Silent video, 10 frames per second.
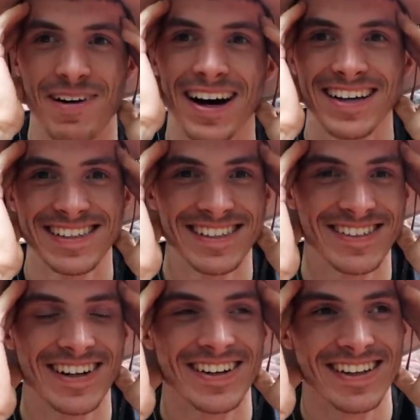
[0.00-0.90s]
miles and
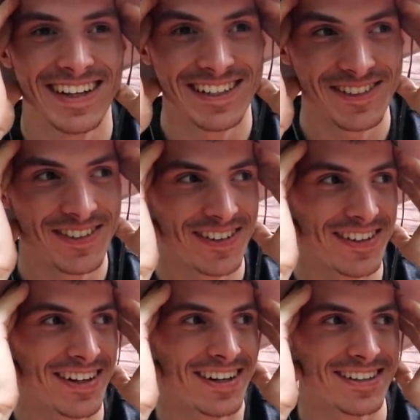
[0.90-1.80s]
you're down to the last
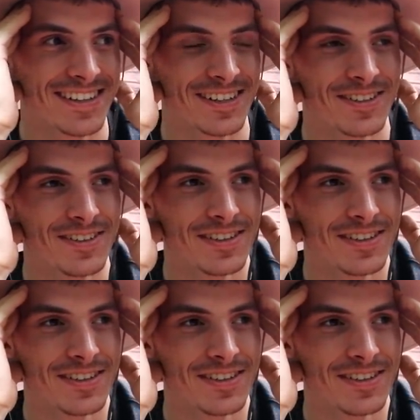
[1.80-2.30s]
200 yards like you